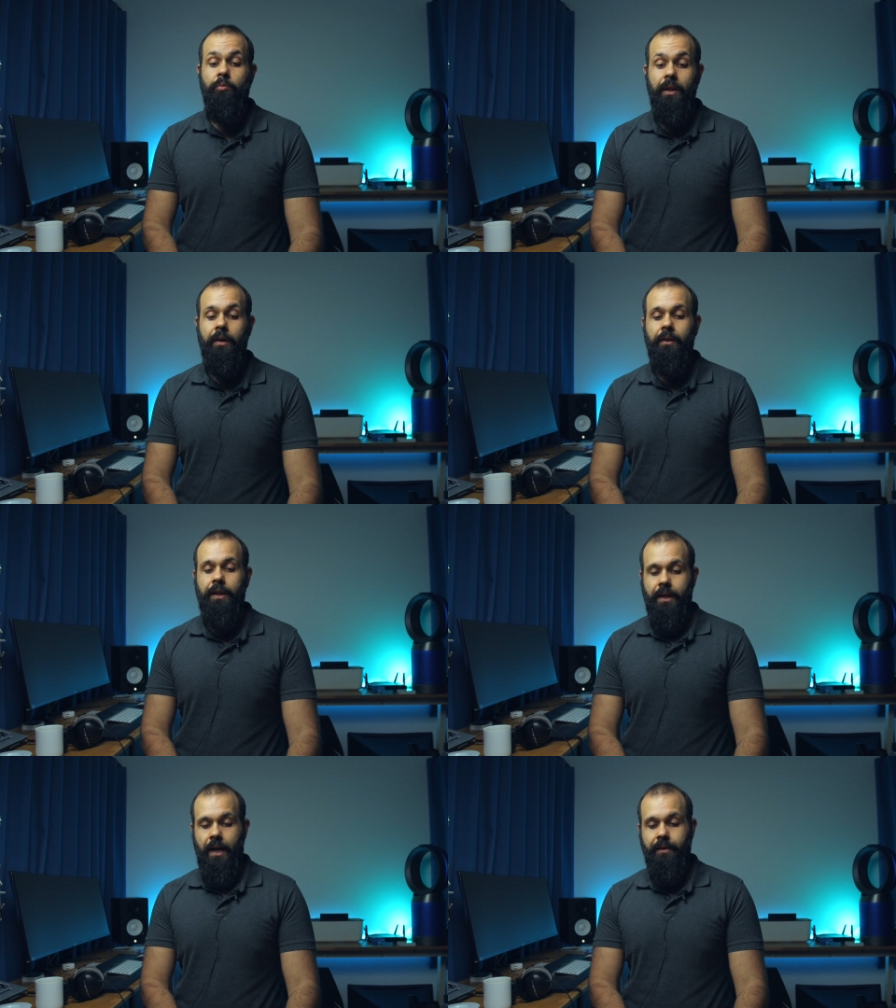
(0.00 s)
really,
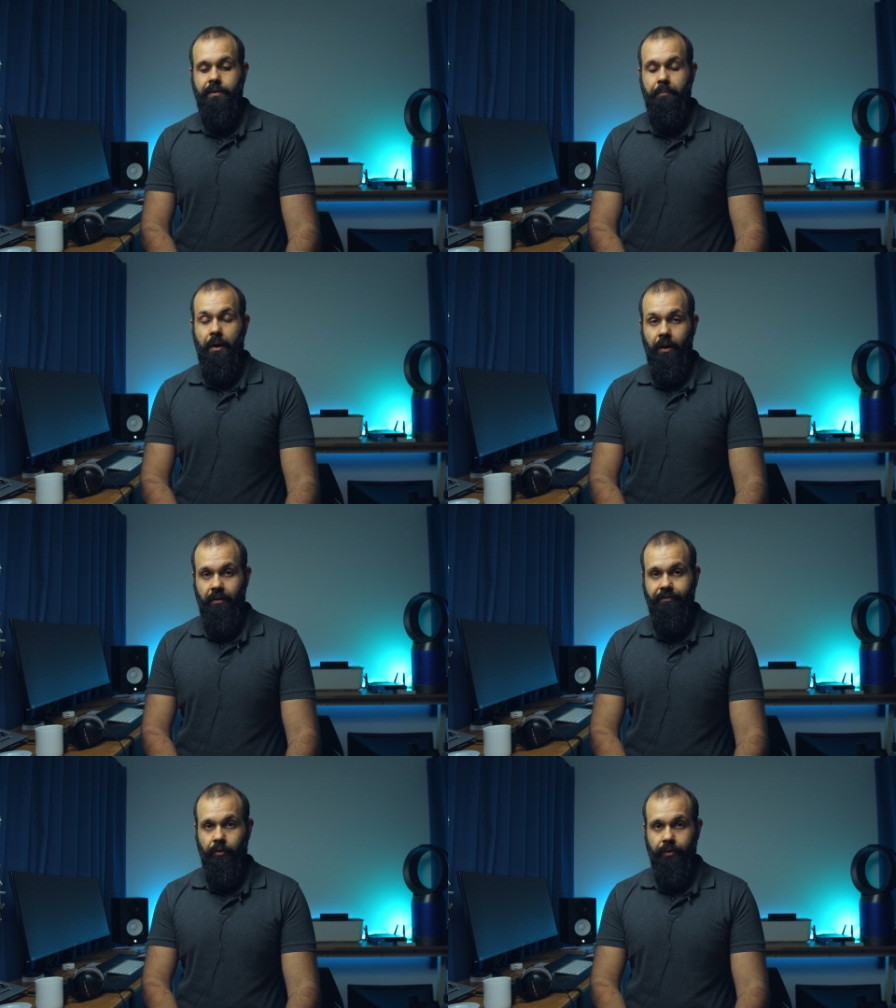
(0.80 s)
really nice and
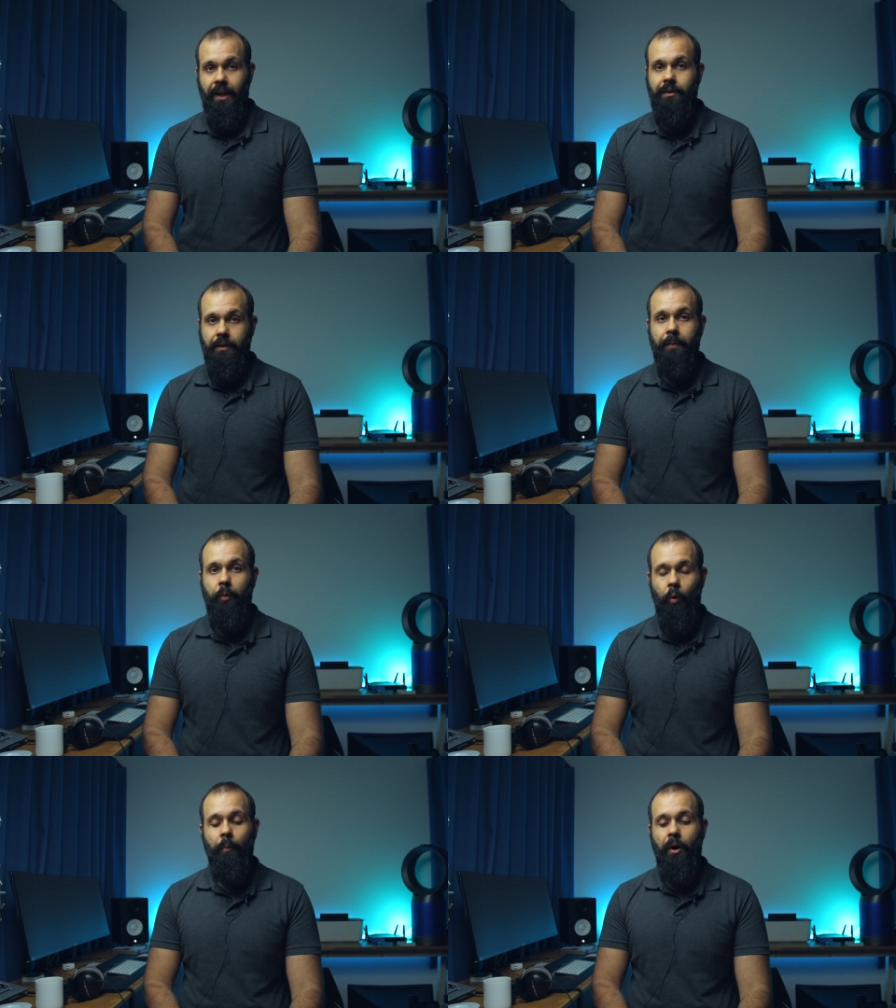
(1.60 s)
powerful. That, that
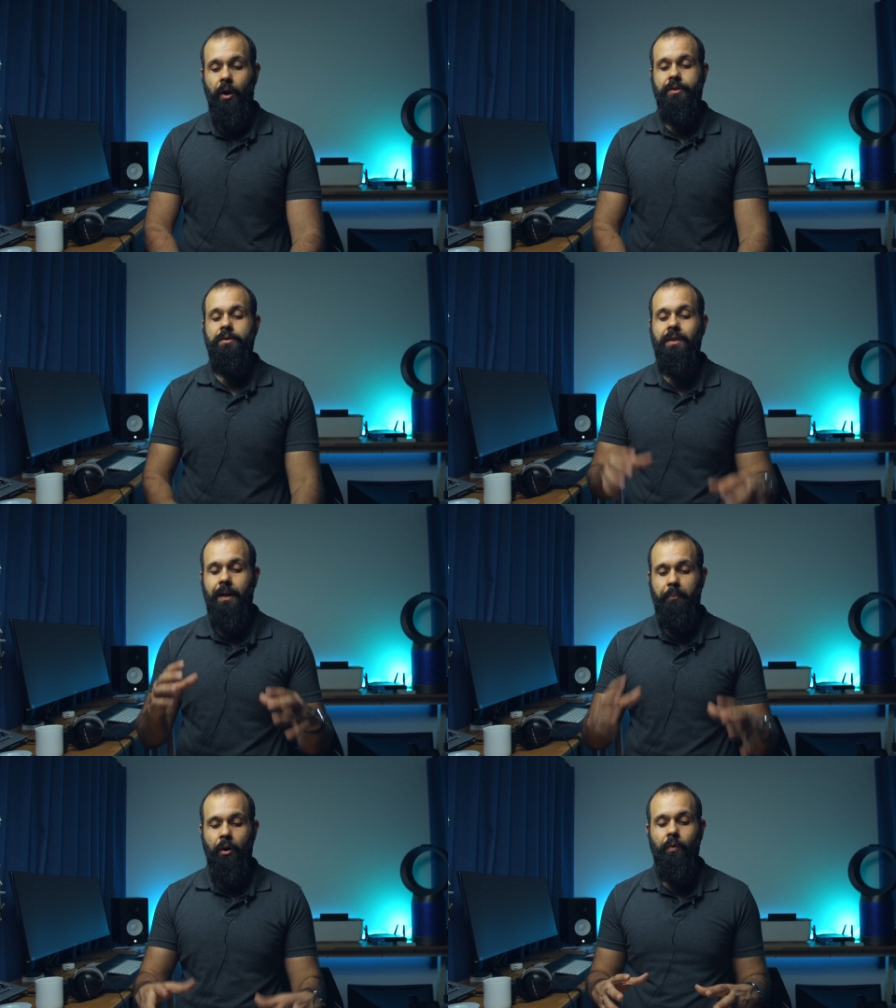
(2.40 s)
whole part, just
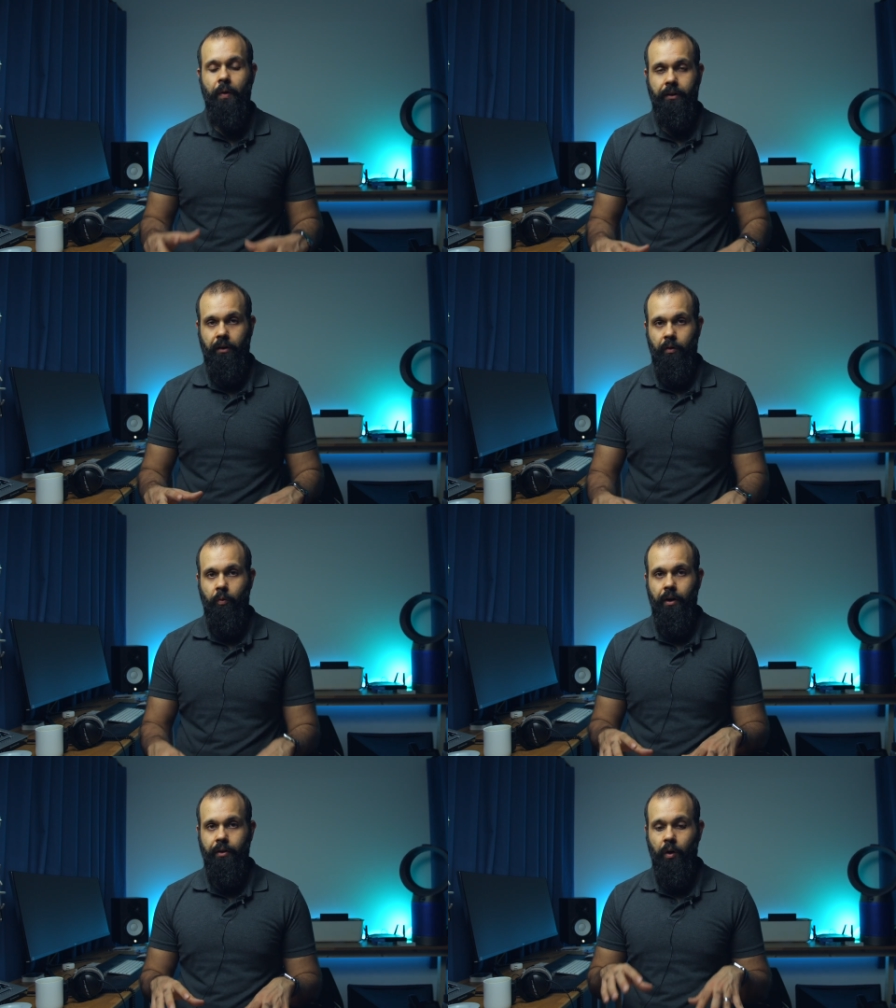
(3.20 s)
that part right there
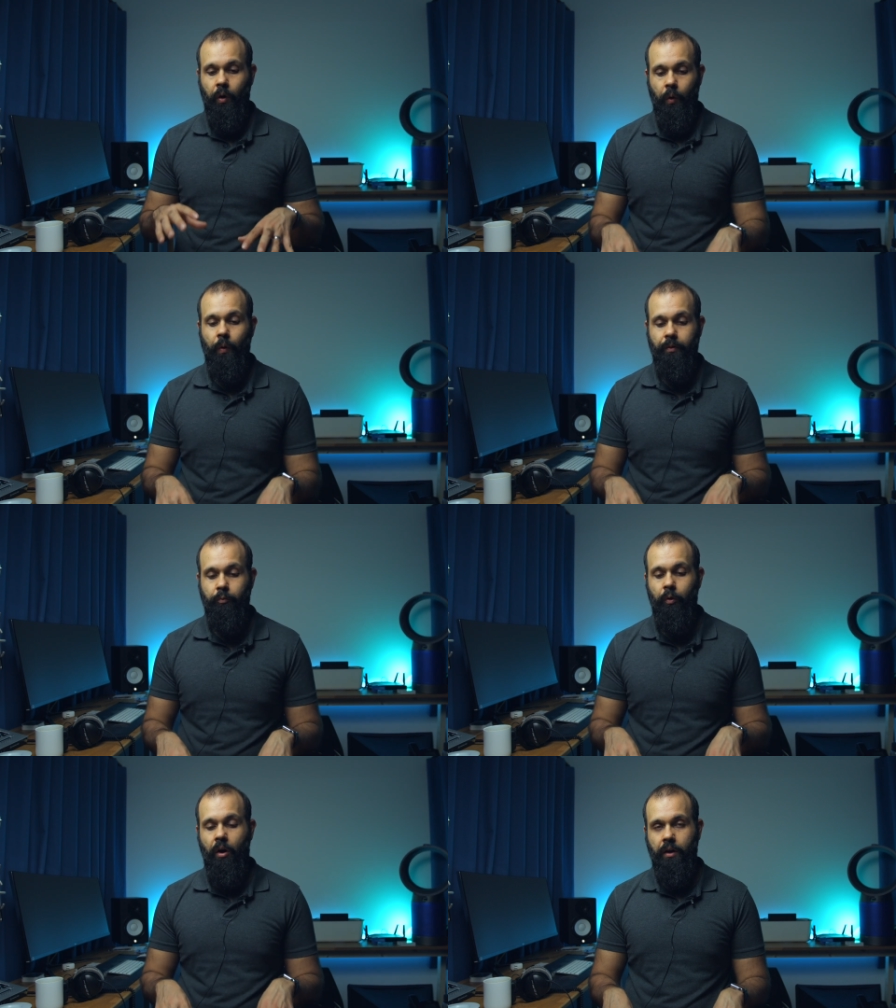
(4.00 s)
where your code
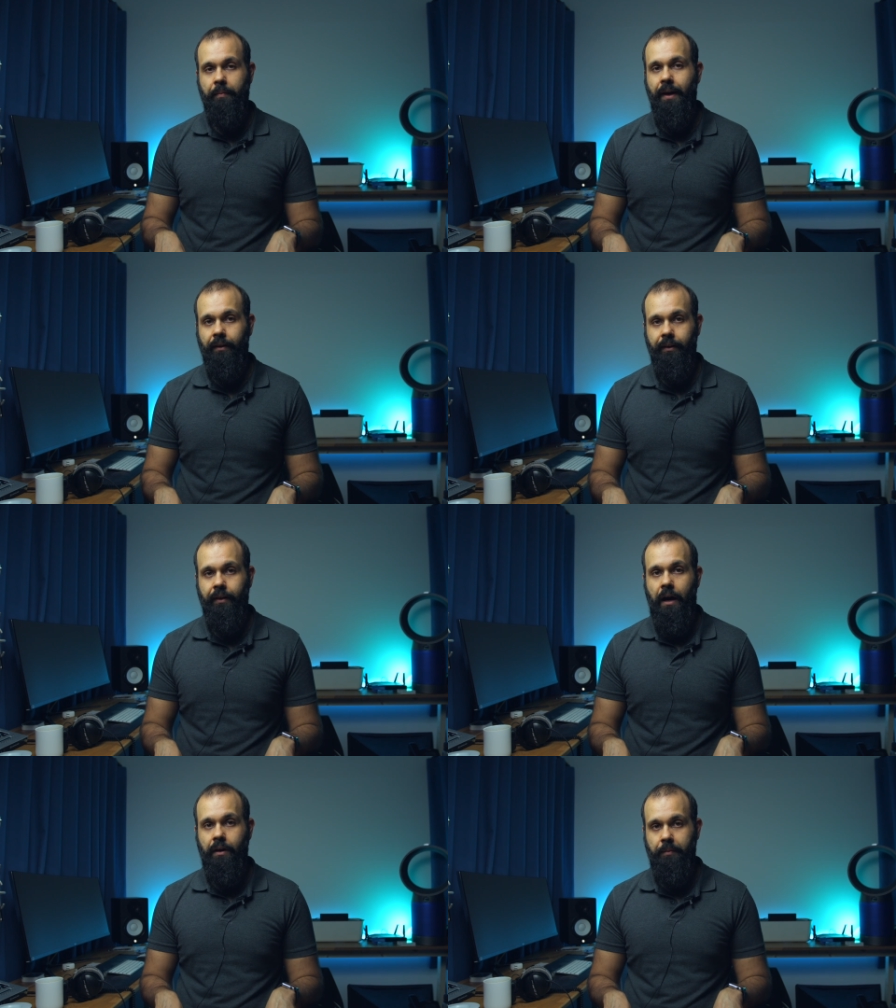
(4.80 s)
will
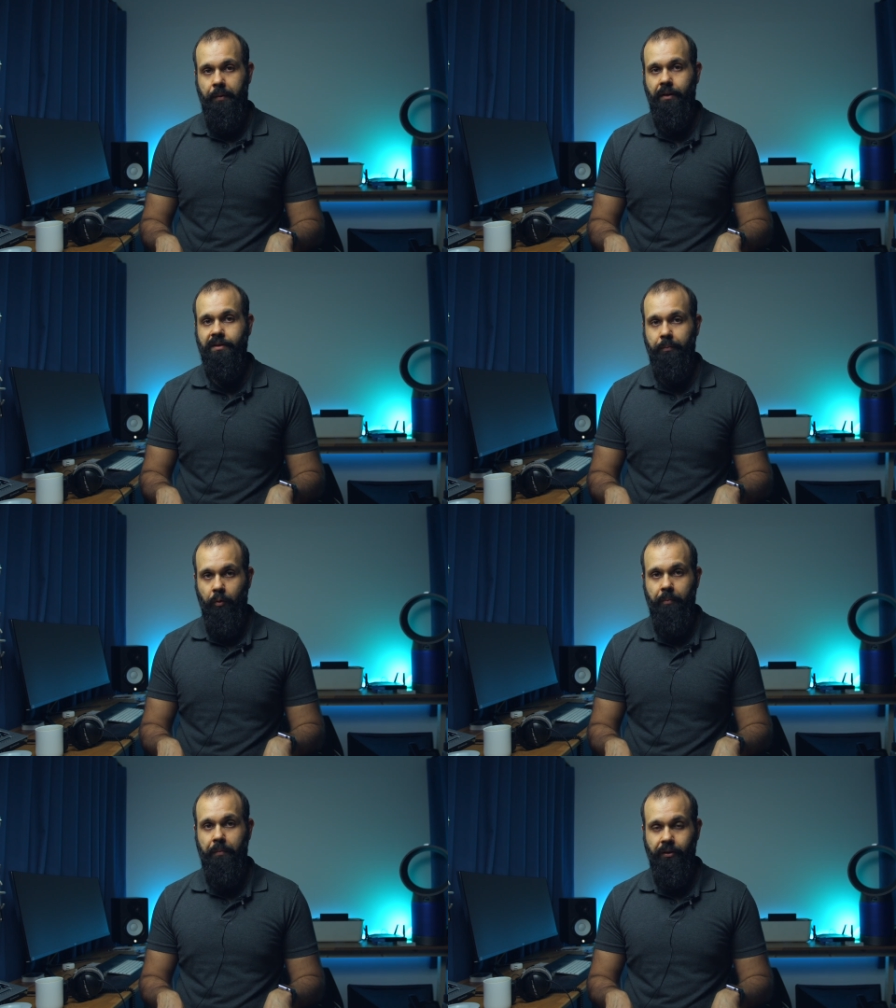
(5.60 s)
automatically, out of the box,
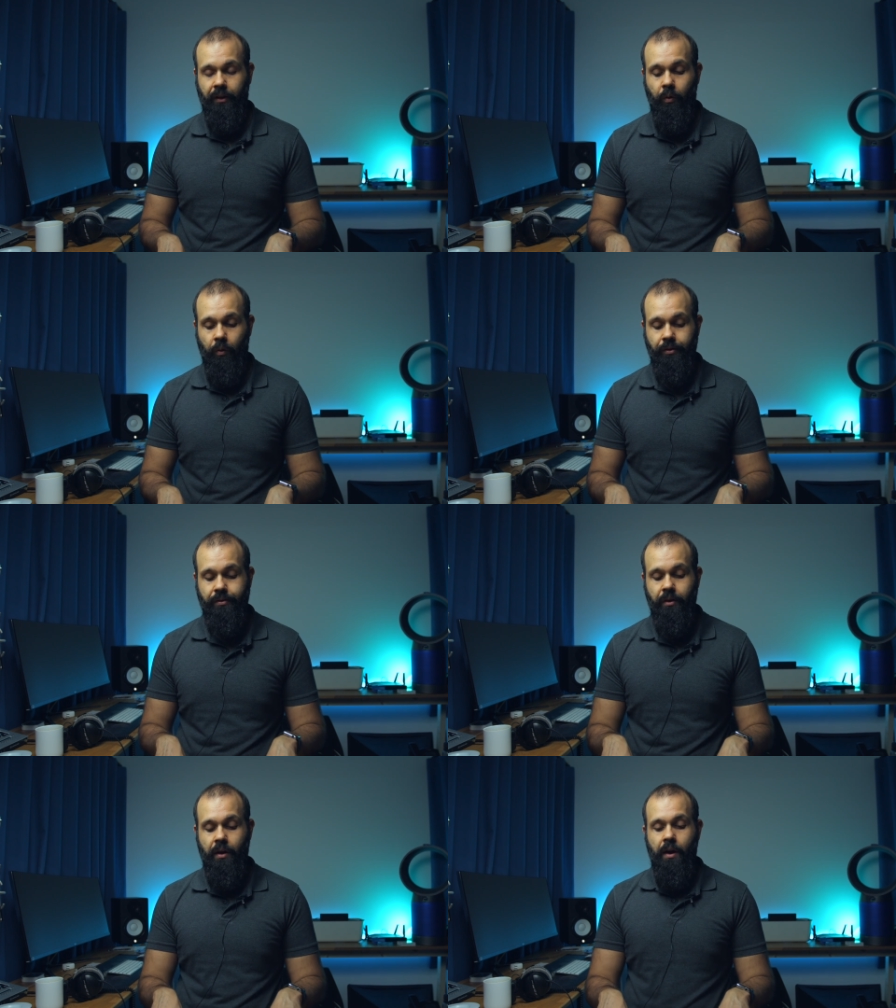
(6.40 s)
support multi-cores.